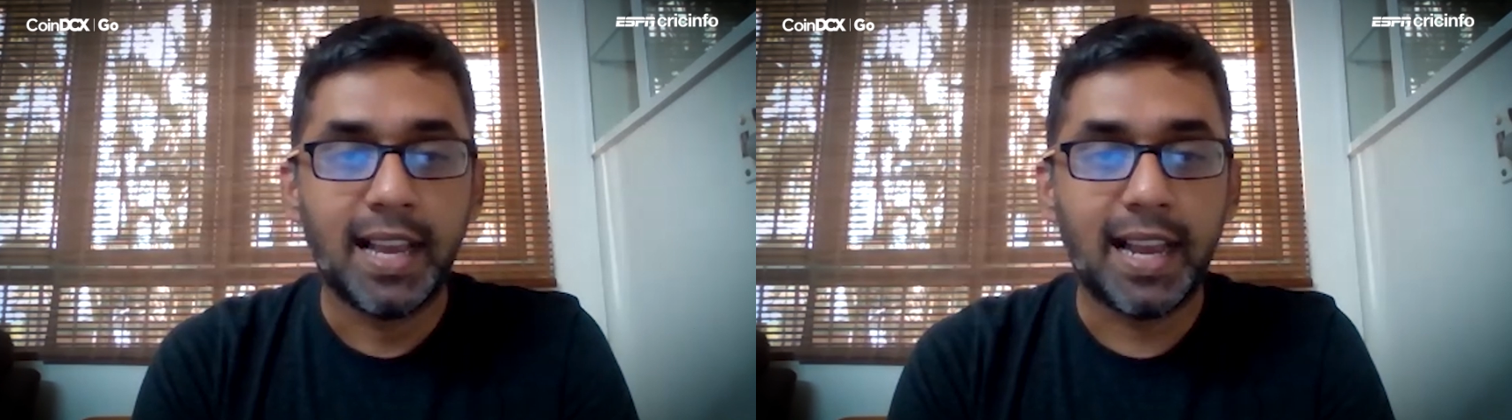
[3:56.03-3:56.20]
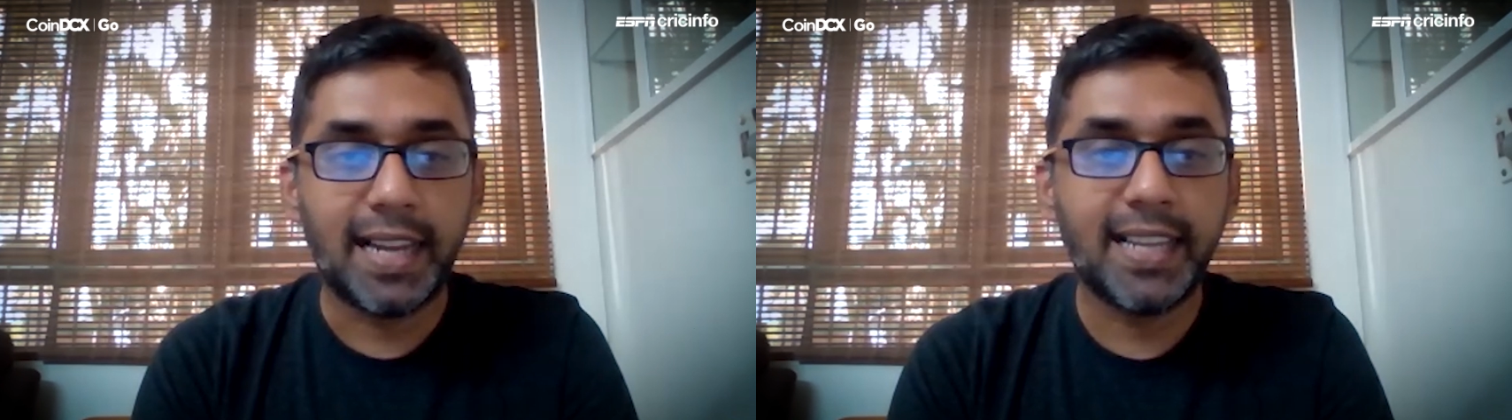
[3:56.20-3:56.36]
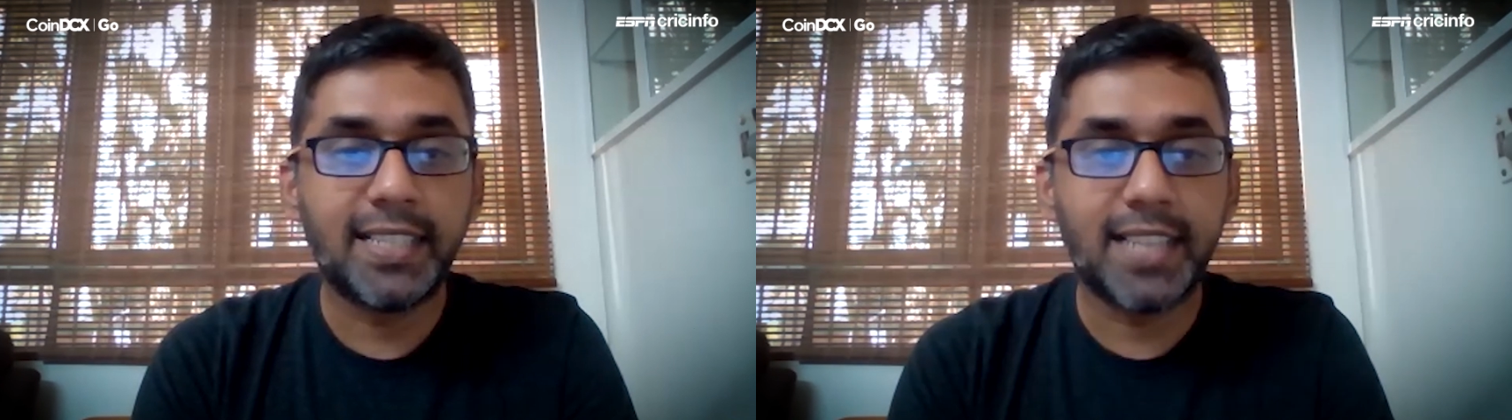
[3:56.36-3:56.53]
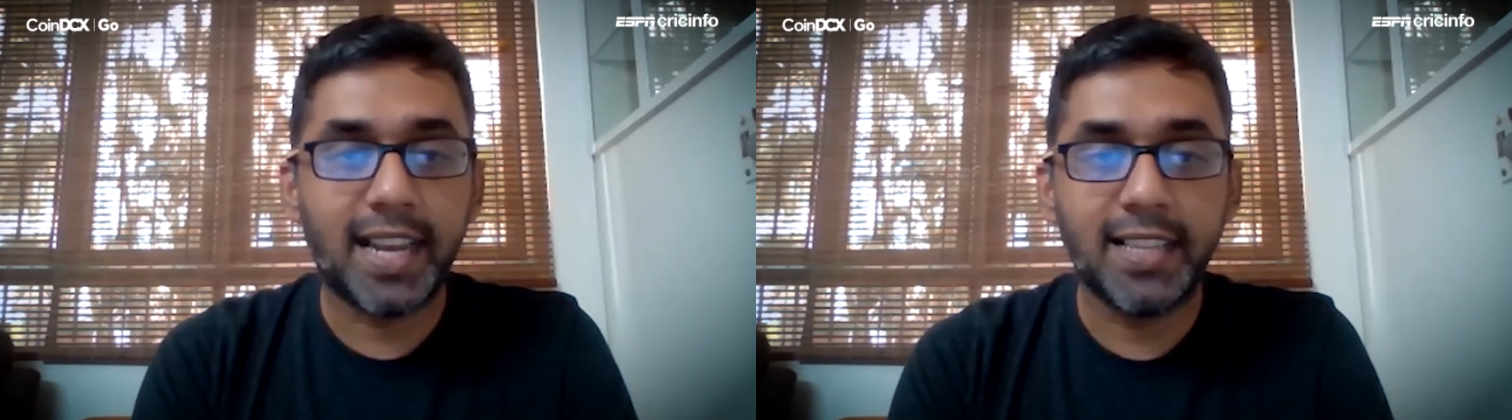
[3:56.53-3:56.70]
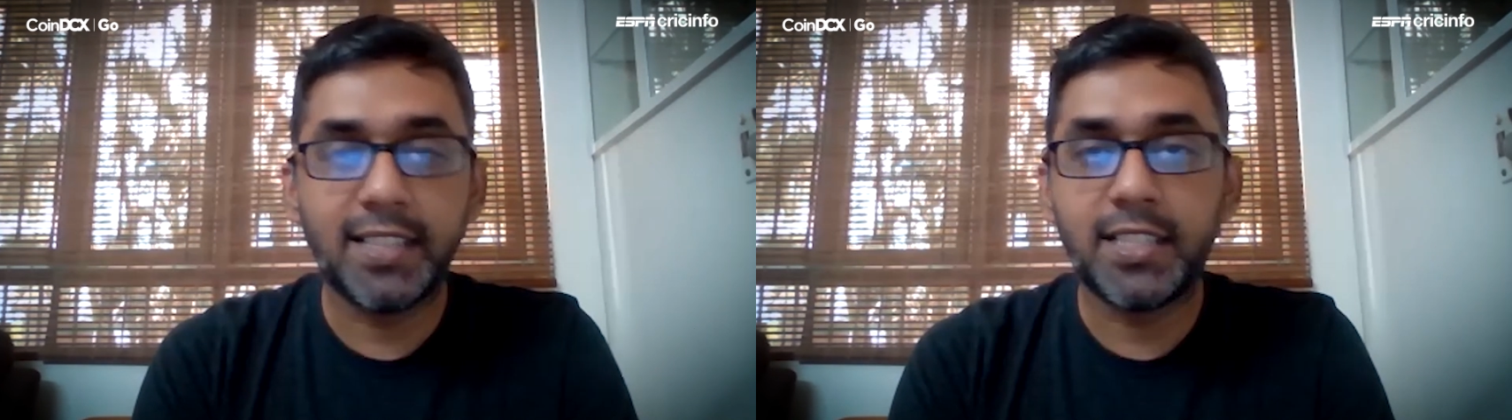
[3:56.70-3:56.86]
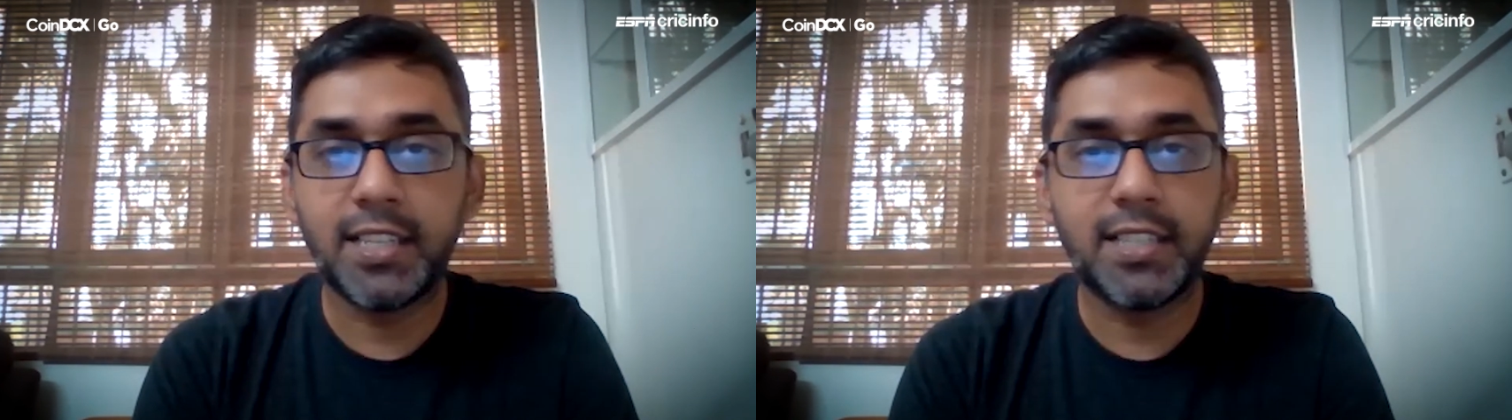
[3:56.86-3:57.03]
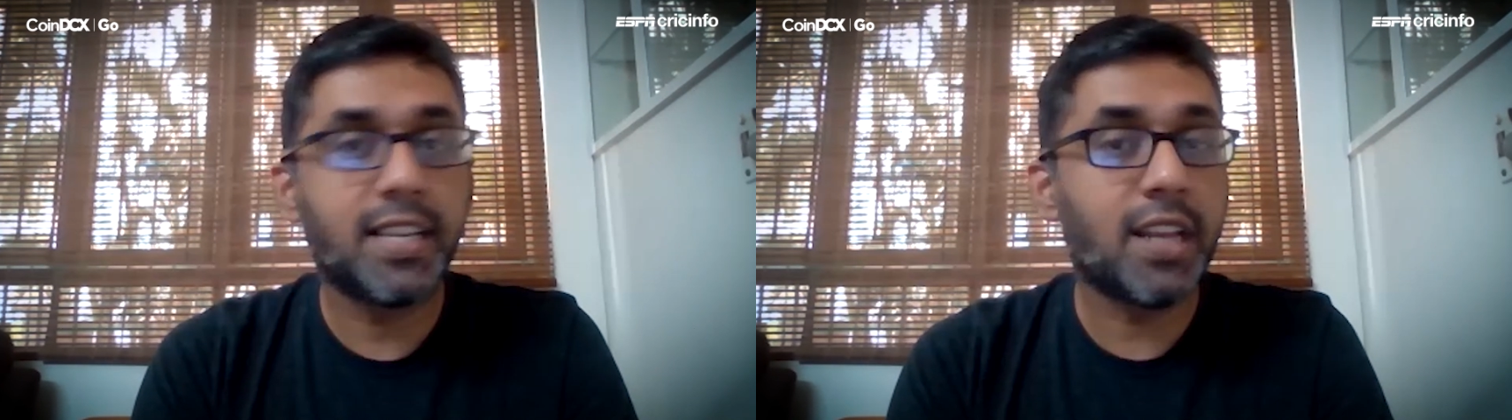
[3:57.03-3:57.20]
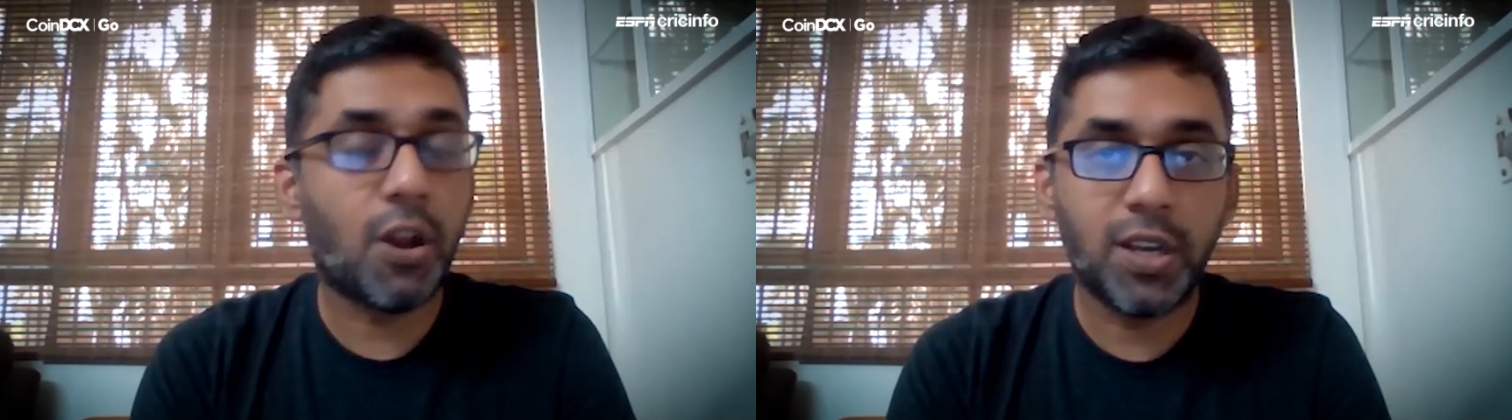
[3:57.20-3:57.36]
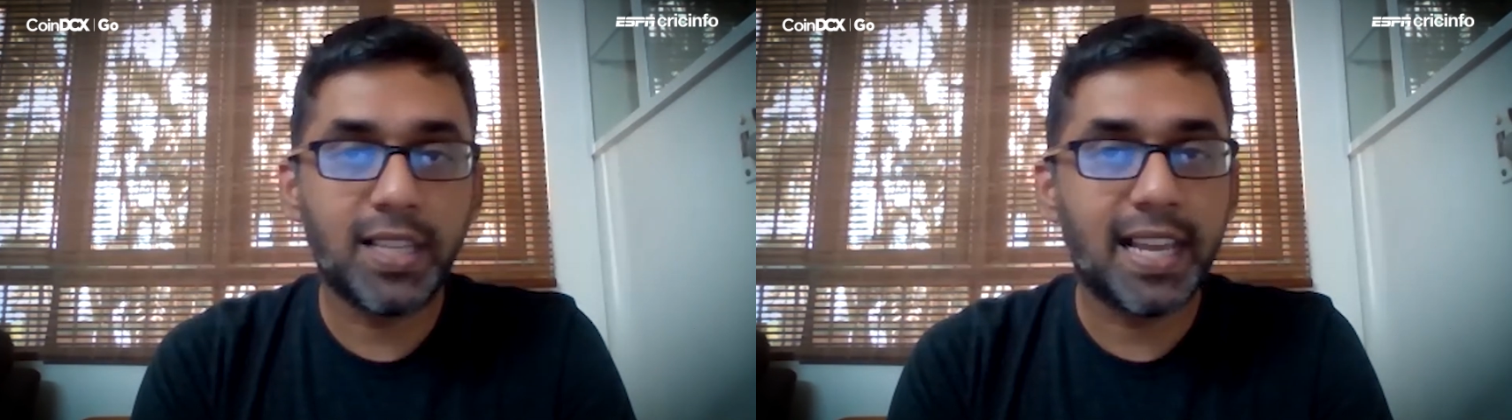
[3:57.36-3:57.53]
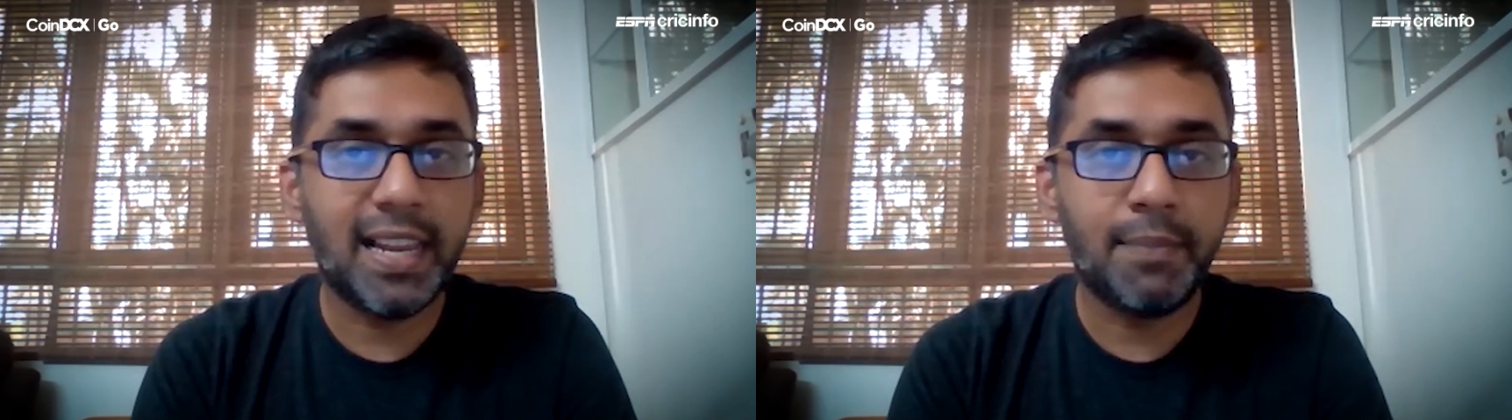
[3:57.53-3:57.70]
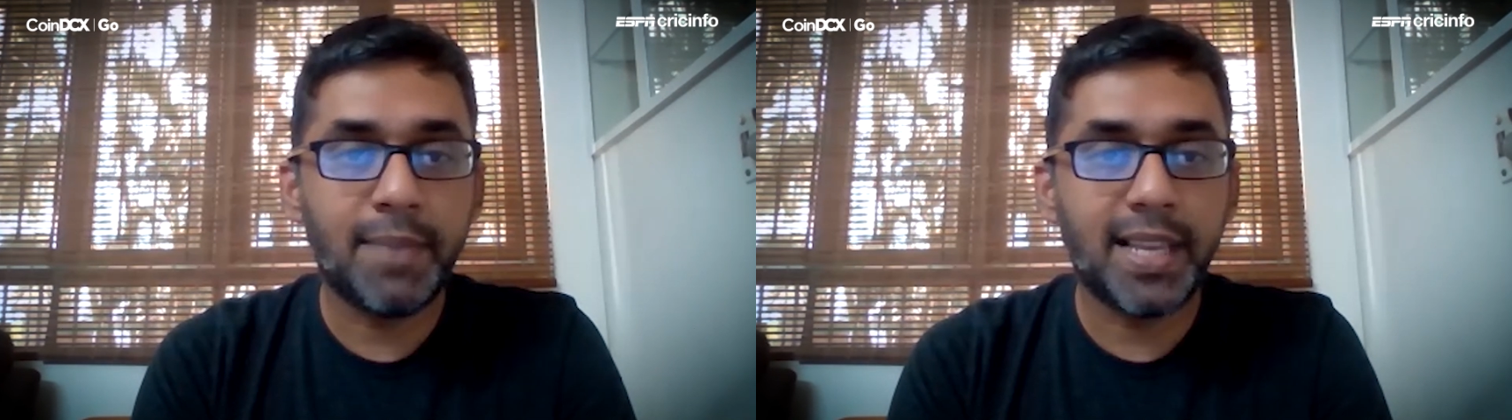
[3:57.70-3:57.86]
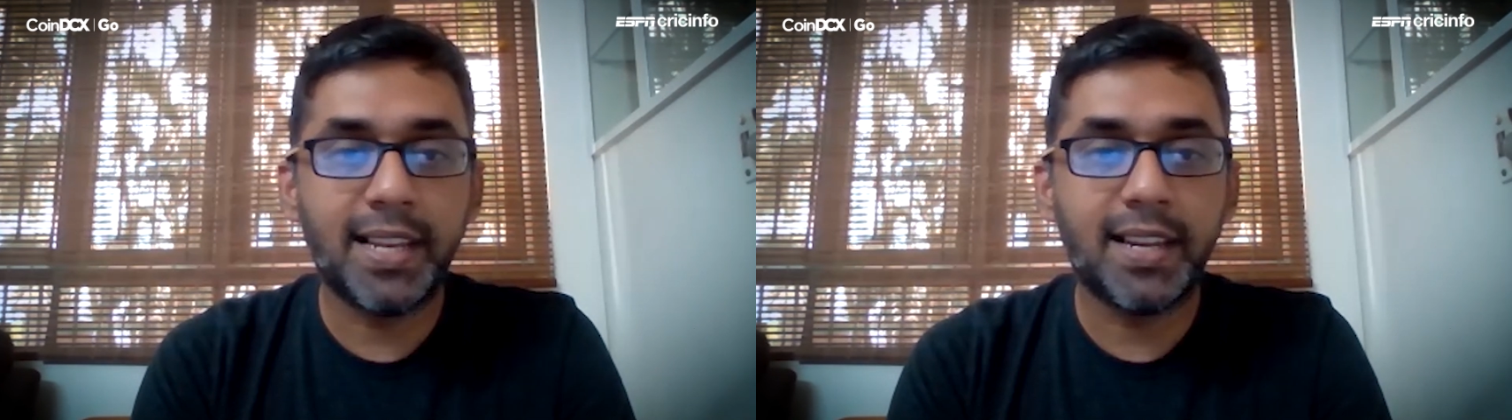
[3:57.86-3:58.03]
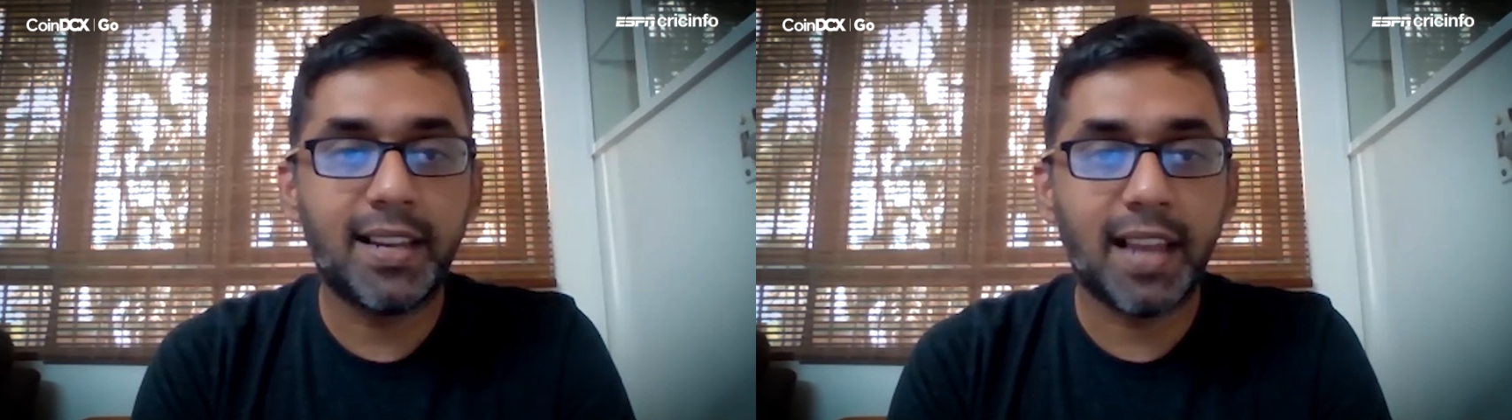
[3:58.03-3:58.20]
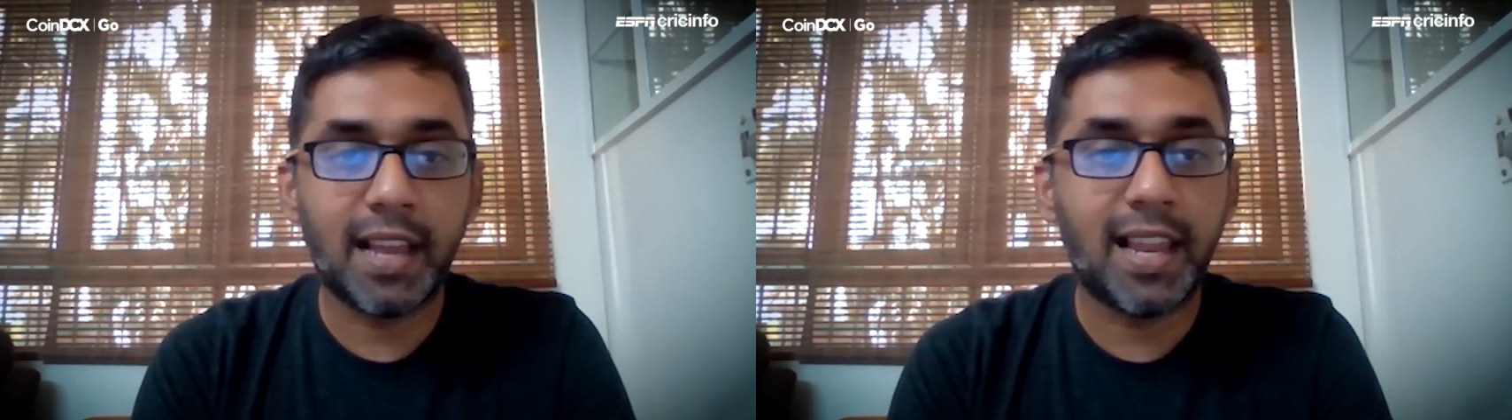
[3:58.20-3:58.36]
I think Jai Richardson or Riley Meredith are